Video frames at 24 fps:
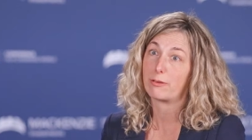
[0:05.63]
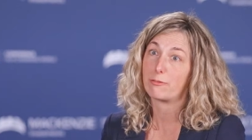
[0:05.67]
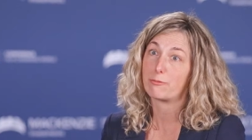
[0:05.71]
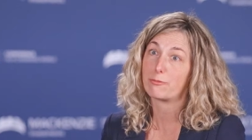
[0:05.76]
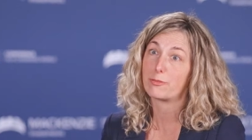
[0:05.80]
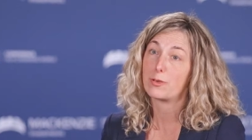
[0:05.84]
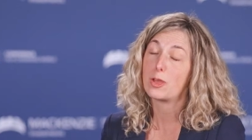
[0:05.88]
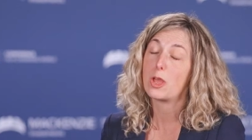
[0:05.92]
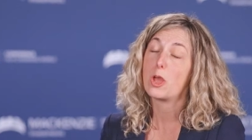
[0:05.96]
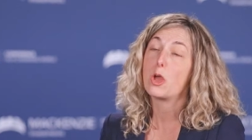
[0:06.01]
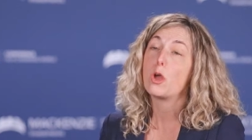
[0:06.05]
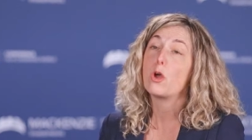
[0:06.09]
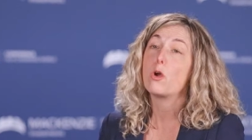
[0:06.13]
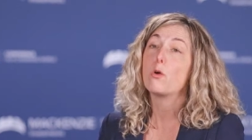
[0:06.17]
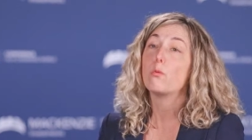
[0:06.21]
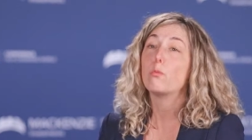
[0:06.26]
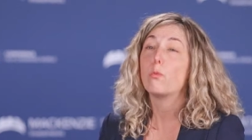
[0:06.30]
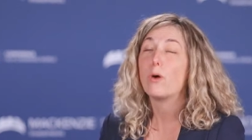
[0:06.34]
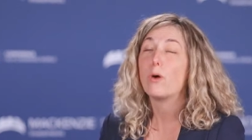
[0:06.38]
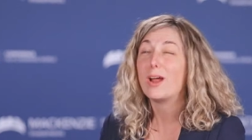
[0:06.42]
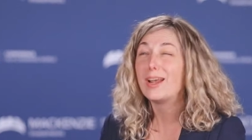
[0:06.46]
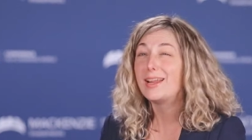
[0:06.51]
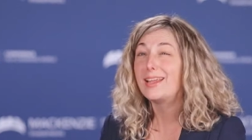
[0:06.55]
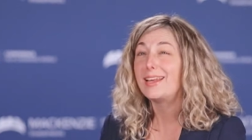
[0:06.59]
of.
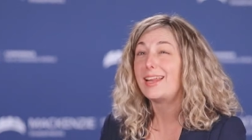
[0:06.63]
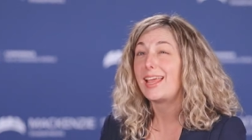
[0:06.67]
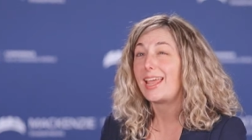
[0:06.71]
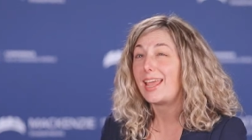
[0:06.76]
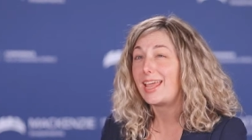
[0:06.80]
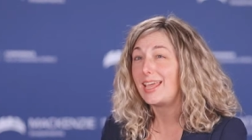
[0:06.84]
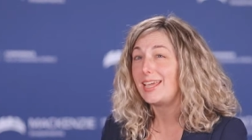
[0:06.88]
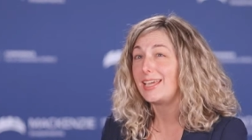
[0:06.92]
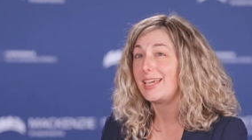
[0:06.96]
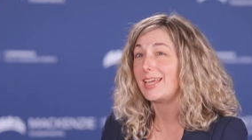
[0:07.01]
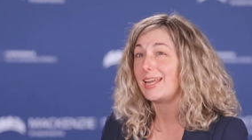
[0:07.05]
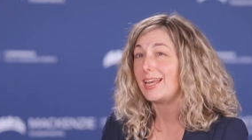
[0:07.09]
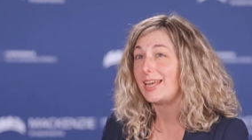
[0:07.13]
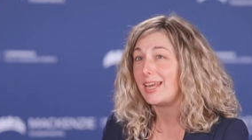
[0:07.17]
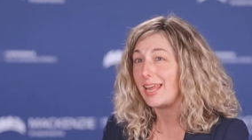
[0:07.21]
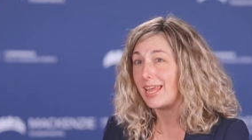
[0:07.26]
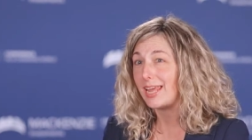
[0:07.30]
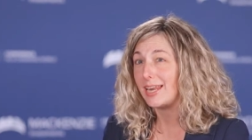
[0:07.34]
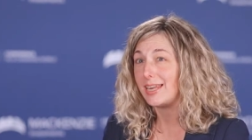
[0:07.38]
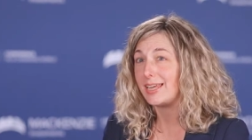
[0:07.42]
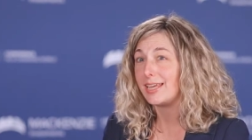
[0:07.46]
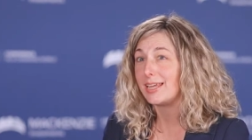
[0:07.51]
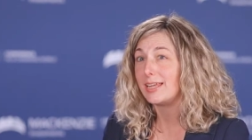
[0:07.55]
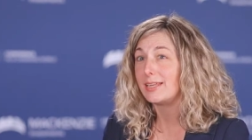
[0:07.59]
One in eight
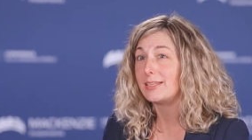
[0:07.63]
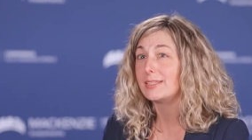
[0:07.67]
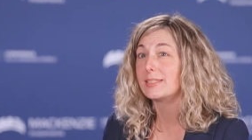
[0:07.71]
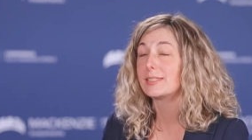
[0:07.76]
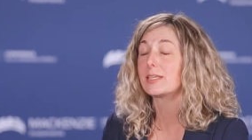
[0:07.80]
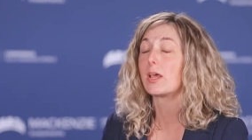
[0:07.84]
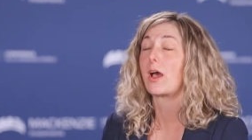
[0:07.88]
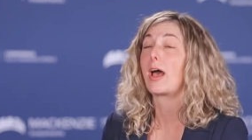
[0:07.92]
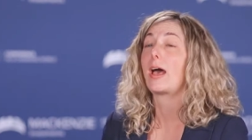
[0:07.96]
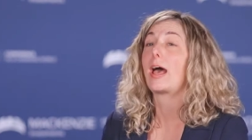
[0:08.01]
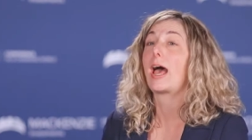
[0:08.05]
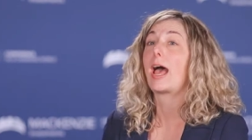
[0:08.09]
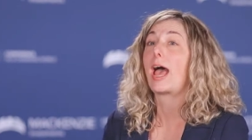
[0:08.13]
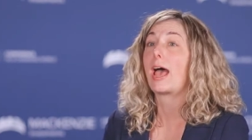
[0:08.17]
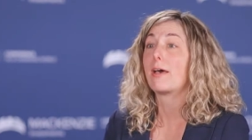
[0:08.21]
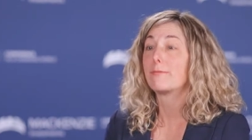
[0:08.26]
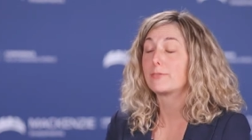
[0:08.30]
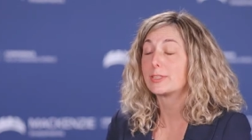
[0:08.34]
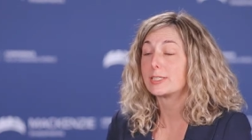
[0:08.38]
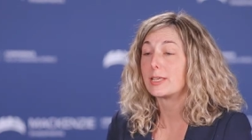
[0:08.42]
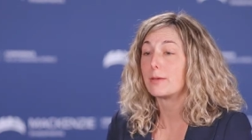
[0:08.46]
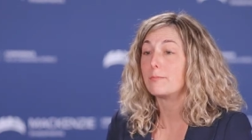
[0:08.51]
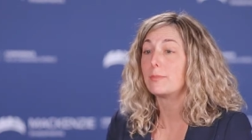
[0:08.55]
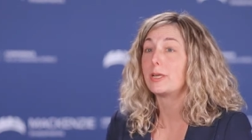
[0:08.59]
Canadians
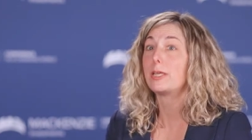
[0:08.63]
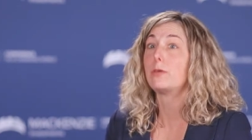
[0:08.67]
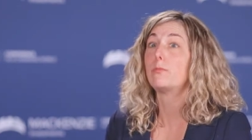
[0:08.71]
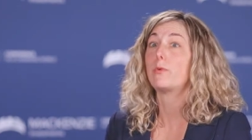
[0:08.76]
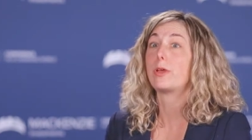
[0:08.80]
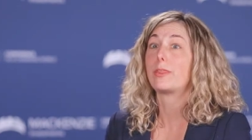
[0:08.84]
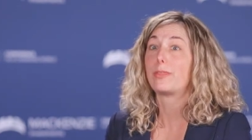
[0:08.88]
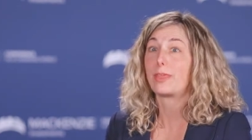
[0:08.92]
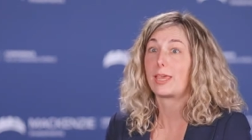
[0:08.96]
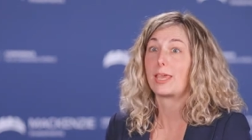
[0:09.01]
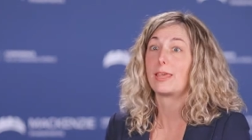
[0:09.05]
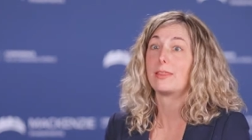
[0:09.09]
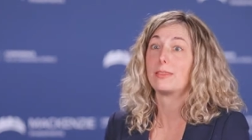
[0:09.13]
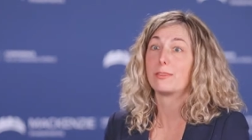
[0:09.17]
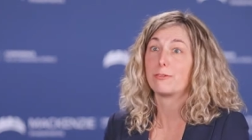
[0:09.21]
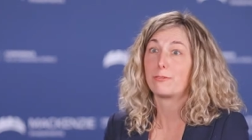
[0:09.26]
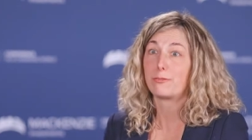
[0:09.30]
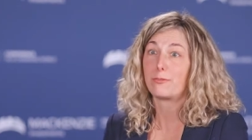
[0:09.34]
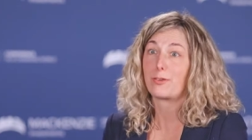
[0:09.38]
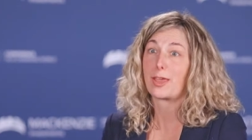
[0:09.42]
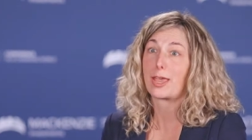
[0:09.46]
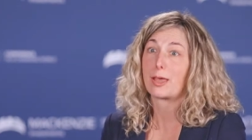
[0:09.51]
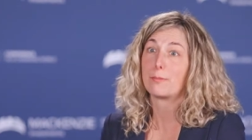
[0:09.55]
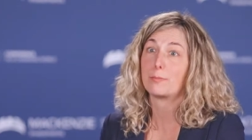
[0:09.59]
have somebody within the
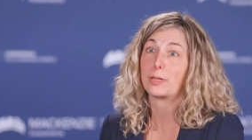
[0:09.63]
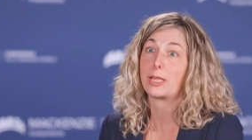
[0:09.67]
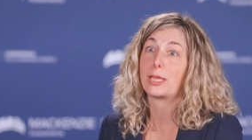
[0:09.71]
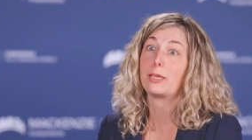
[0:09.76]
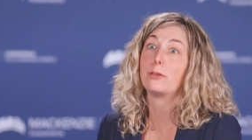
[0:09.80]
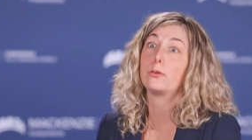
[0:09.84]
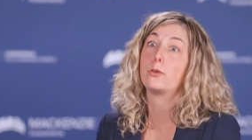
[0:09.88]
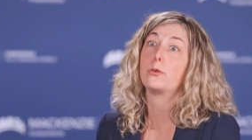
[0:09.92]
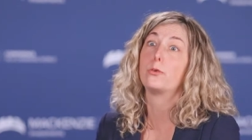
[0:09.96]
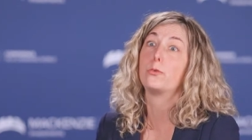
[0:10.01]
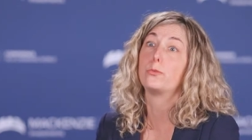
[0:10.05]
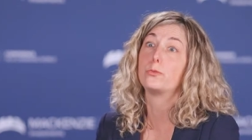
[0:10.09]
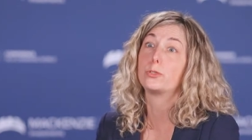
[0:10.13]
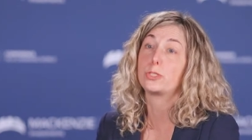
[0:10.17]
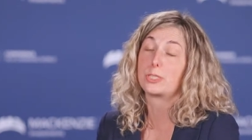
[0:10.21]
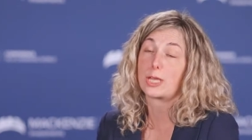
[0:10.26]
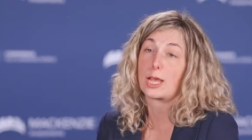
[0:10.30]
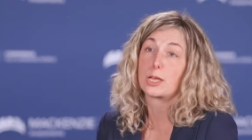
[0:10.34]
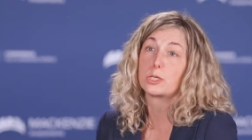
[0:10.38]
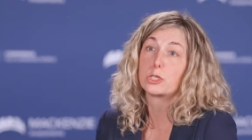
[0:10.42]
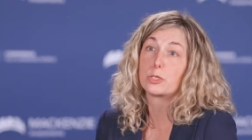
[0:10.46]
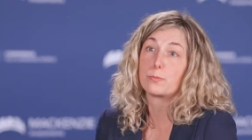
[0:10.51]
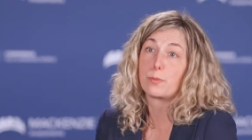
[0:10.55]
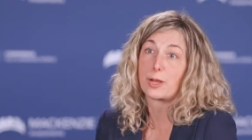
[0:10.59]
family who's
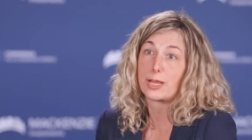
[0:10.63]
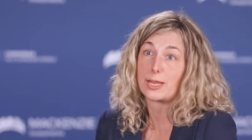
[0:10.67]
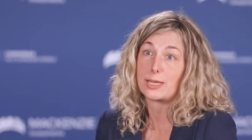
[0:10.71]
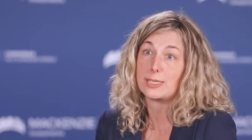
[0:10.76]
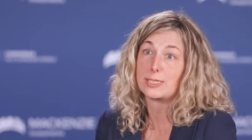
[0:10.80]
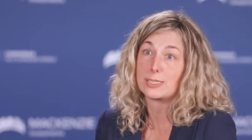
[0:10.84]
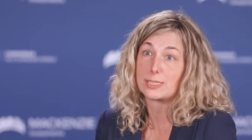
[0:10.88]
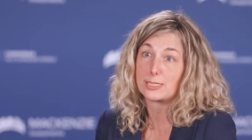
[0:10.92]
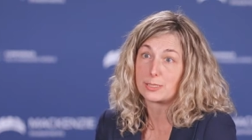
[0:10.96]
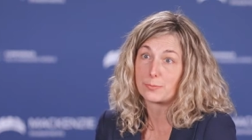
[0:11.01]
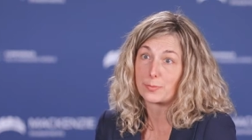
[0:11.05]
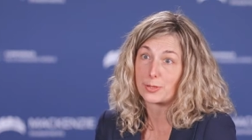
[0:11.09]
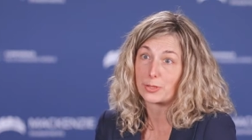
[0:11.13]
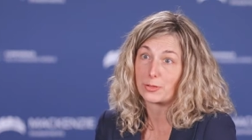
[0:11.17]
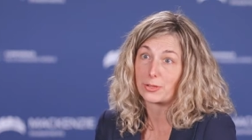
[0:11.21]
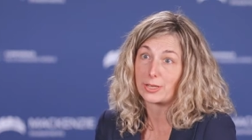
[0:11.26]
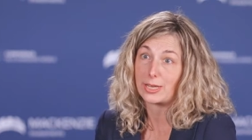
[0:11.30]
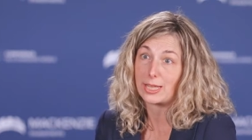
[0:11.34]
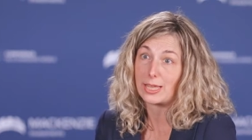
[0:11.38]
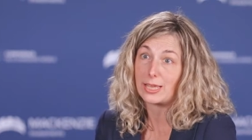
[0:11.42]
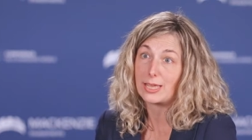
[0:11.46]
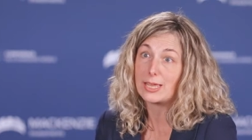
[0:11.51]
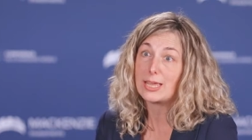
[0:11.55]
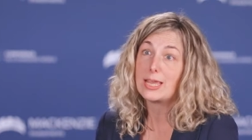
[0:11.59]
touched by a
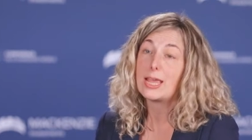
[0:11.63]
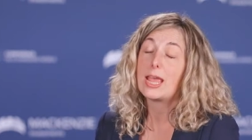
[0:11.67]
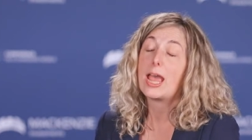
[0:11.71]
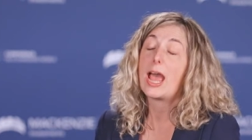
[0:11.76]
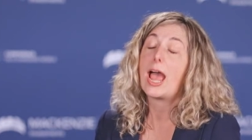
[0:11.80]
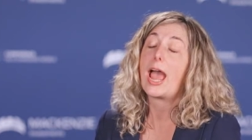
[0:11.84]
disability.